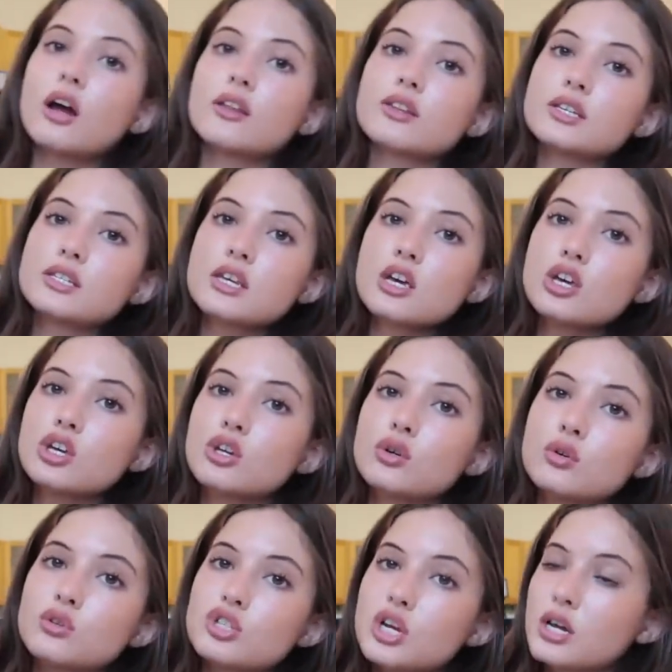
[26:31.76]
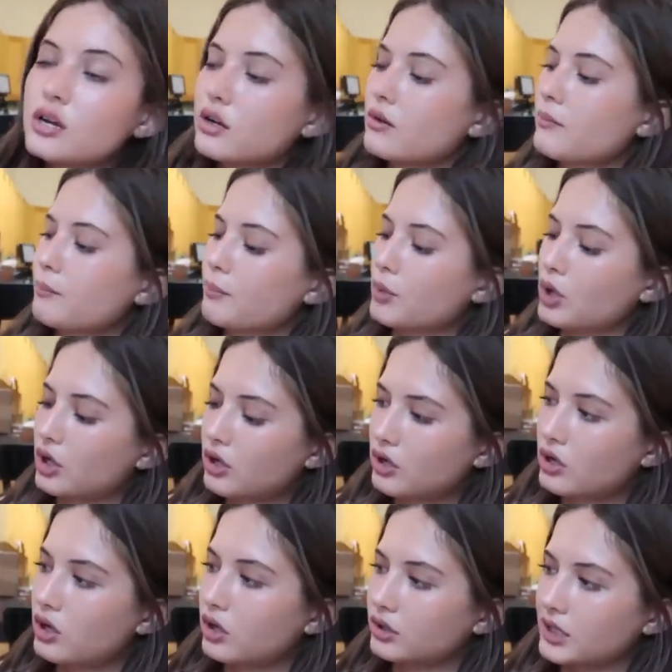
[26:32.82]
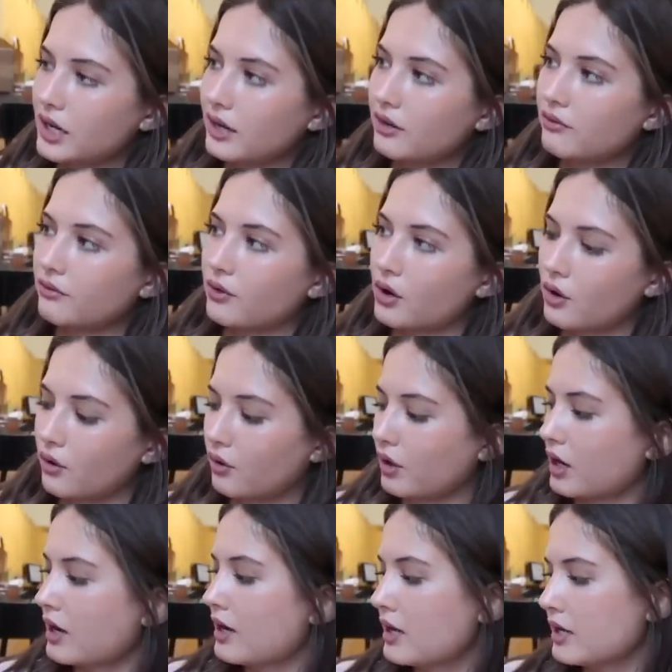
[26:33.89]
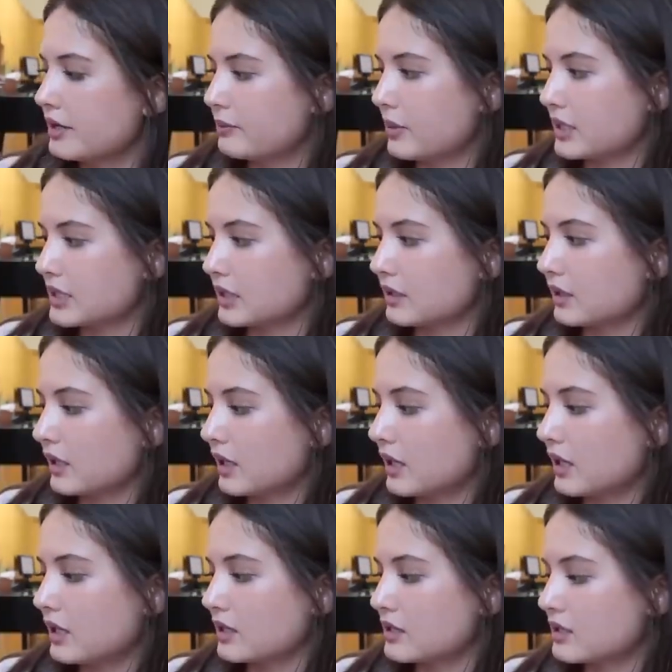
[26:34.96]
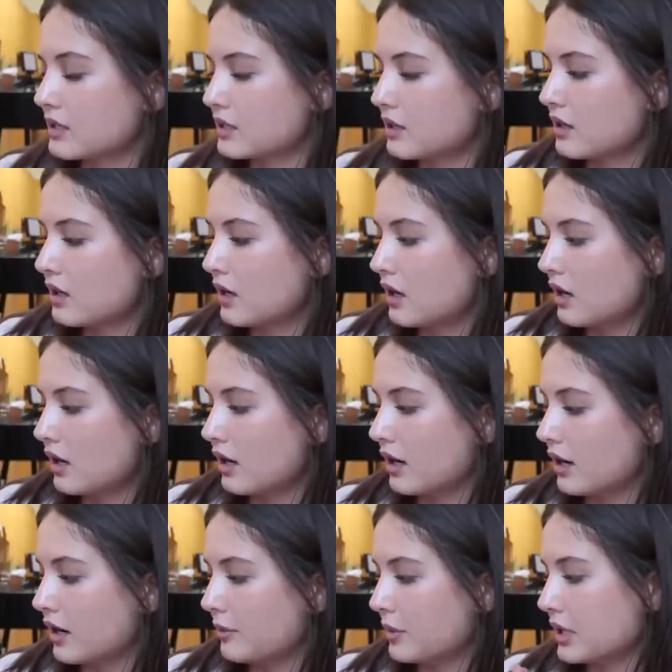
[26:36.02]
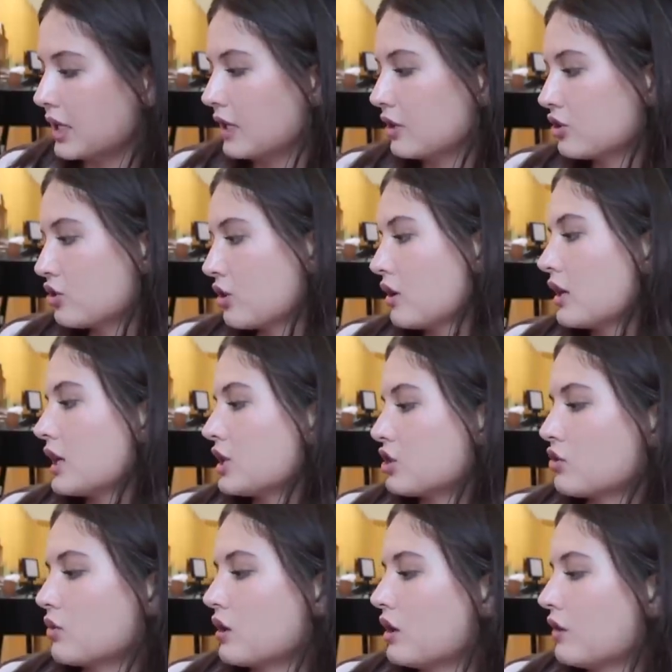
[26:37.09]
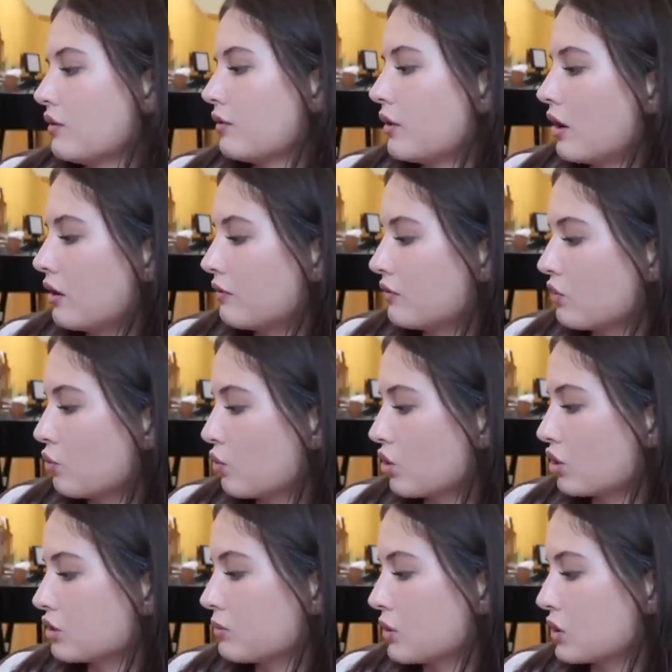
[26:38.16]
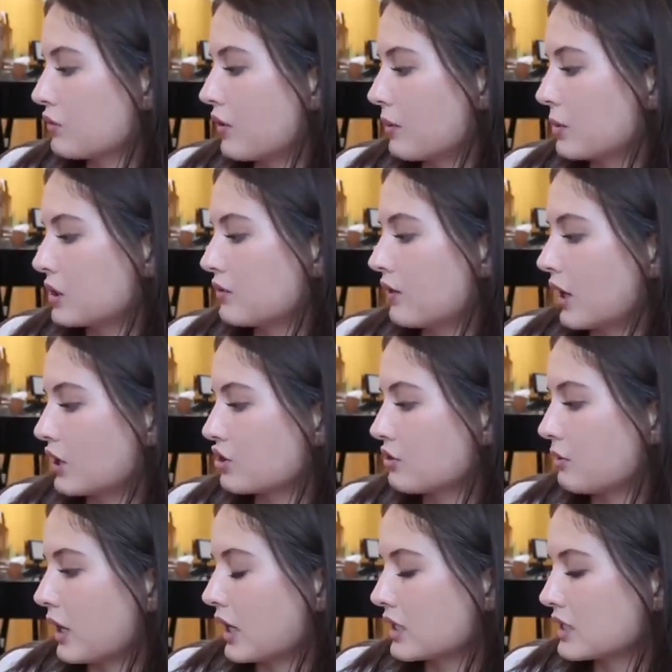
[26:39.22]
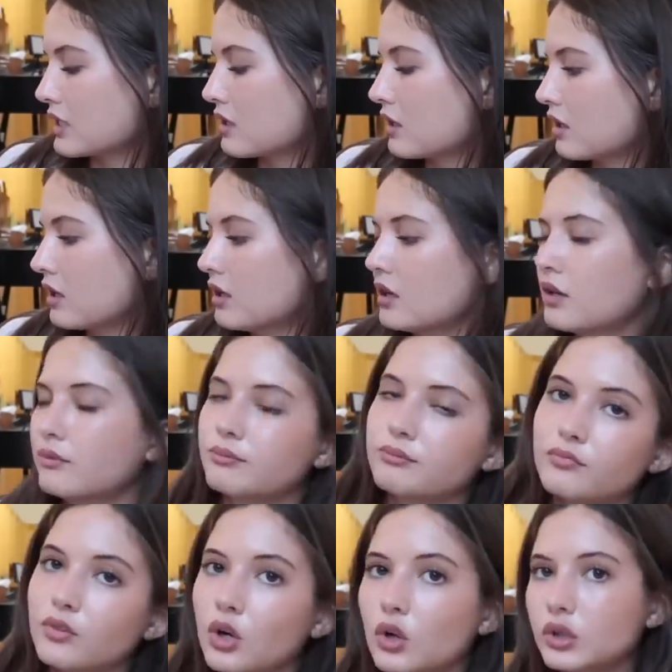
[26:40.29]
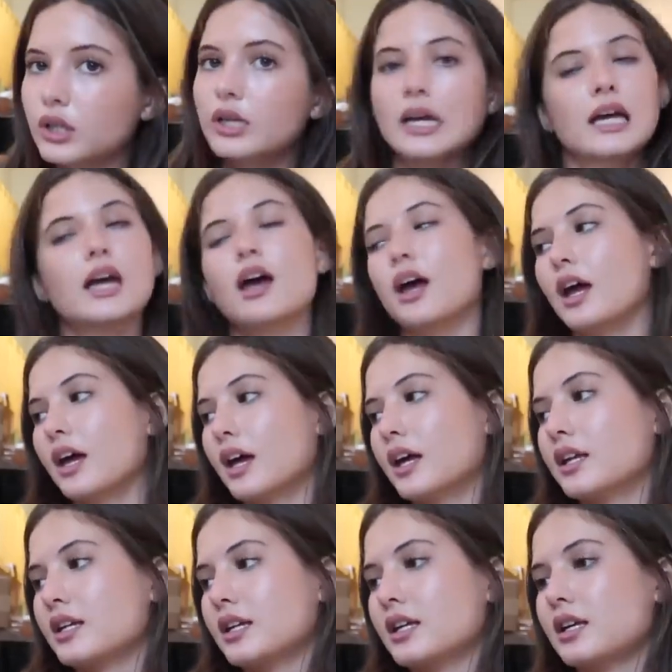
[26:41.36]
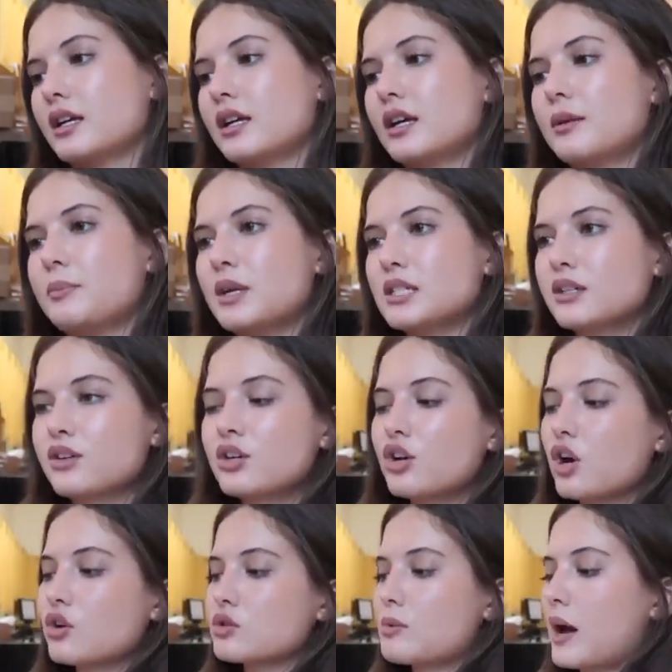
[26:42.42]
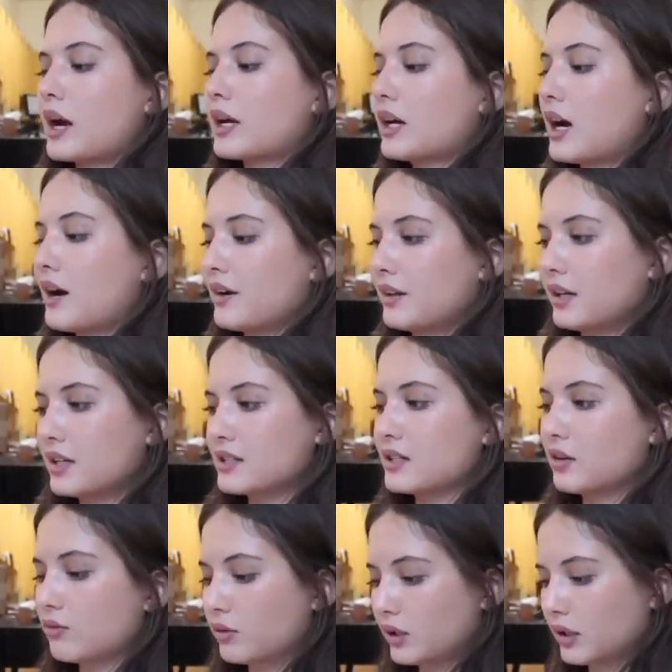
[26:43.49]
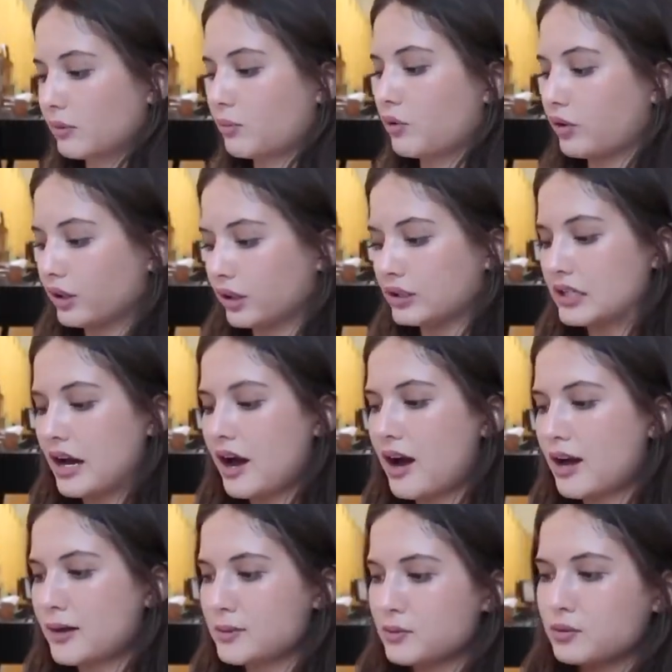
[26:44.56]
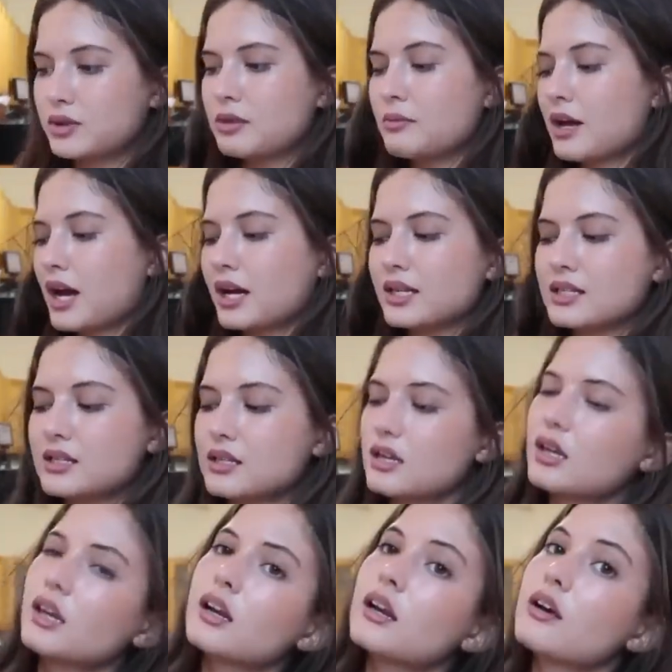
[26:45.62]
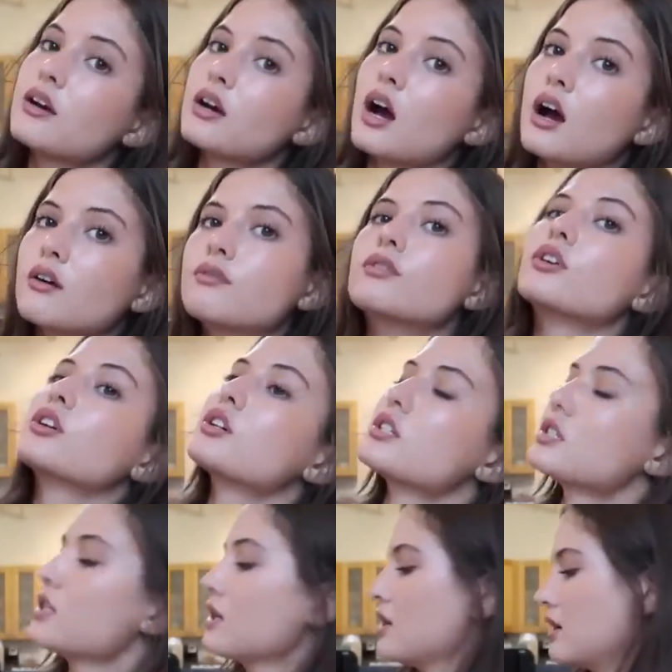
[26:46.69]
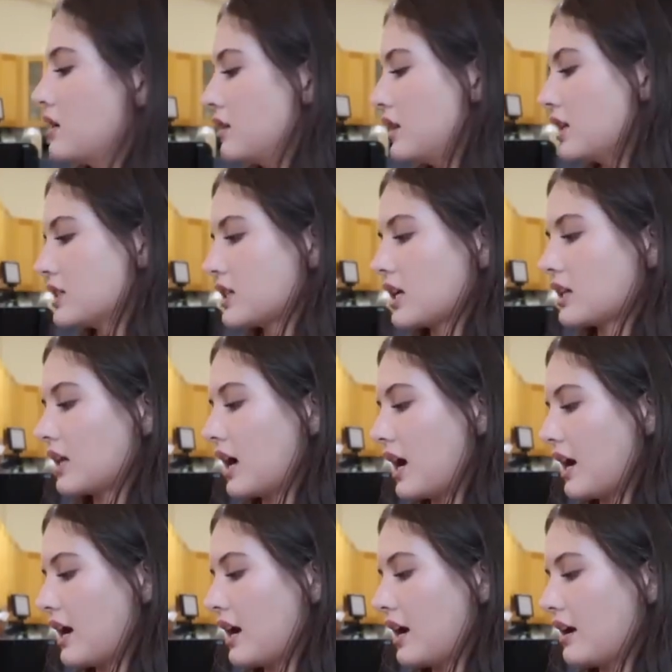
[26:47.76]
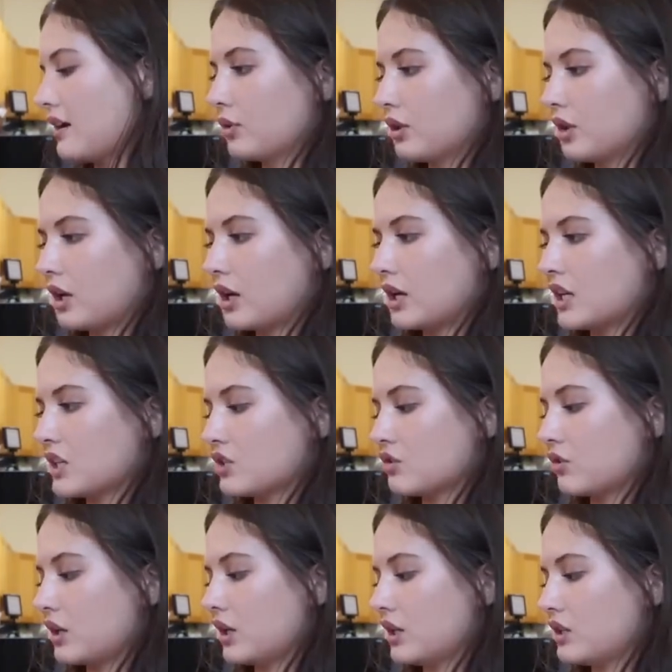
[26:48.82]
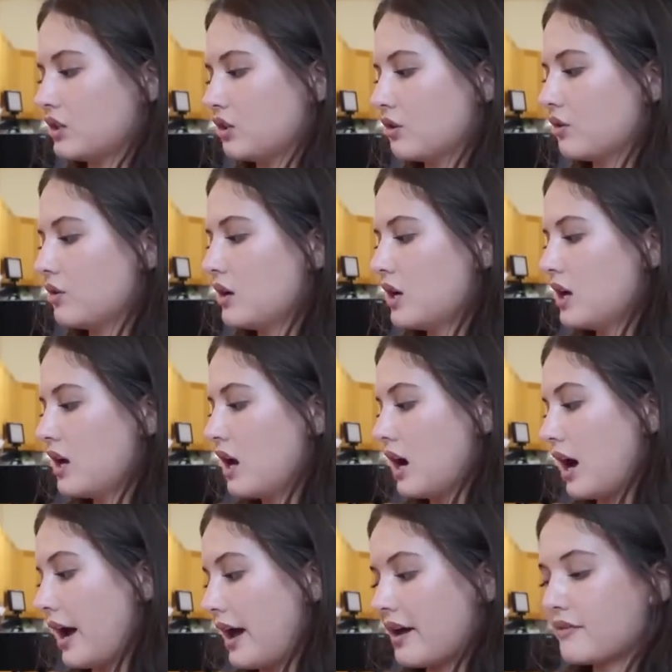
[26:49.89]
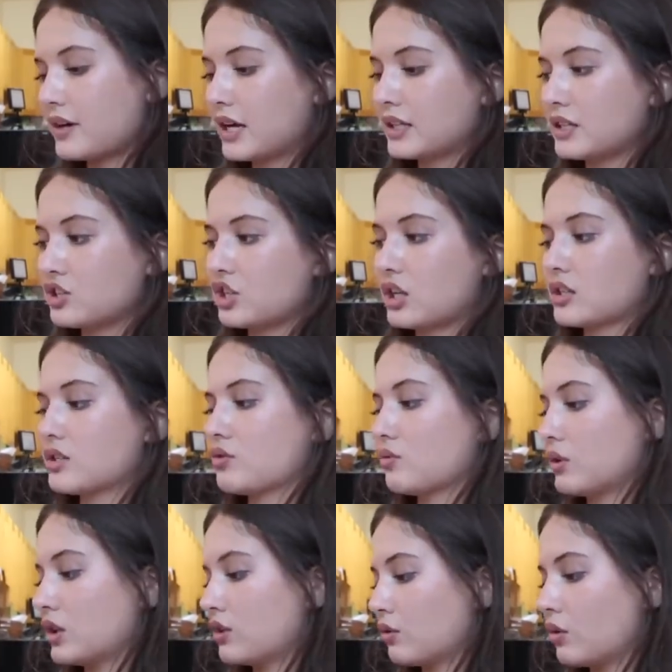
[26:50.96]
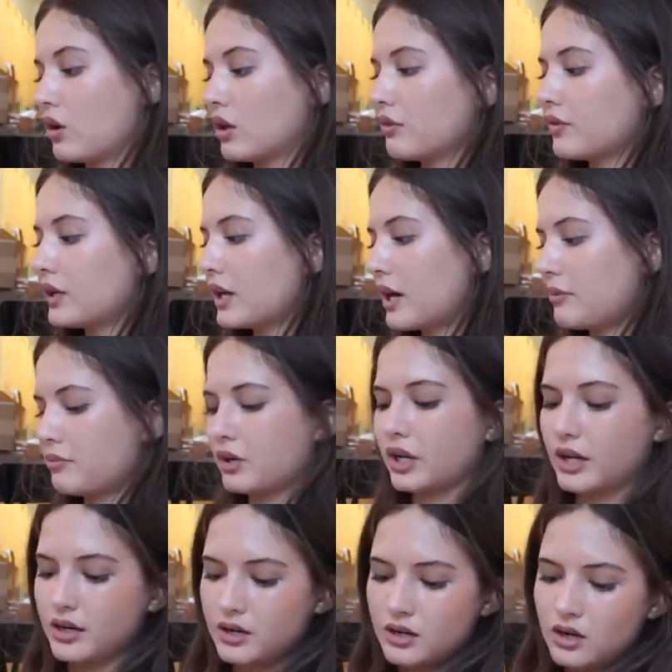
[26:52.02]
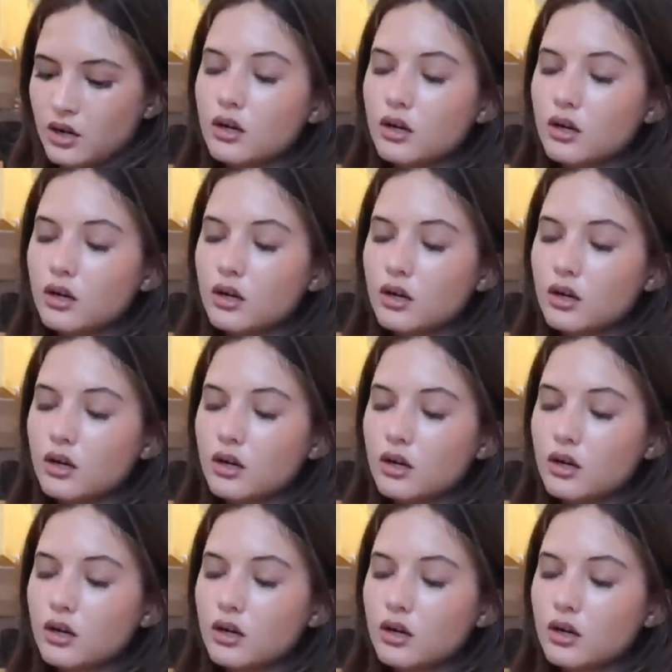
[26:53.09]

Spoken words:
got this huge book called In Vogue. Basically, it's an illustrated history of the world's most famous fashion magazine, Vogue. And it basically goes back and highlights like really important times with the magazine, covers, things like that, with a lot of history in it too. I haven't had the chance to read through all of it yet, but